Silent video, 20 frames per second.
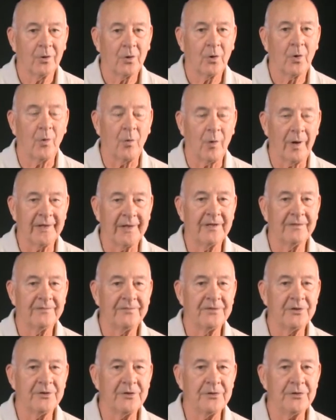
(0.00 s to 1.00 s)
quite a
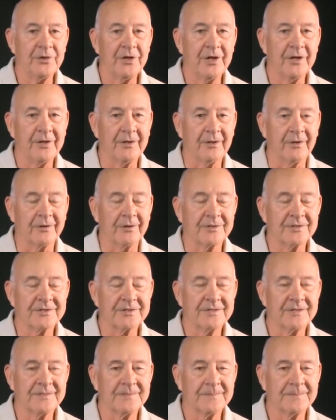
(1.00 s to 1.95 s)
few years.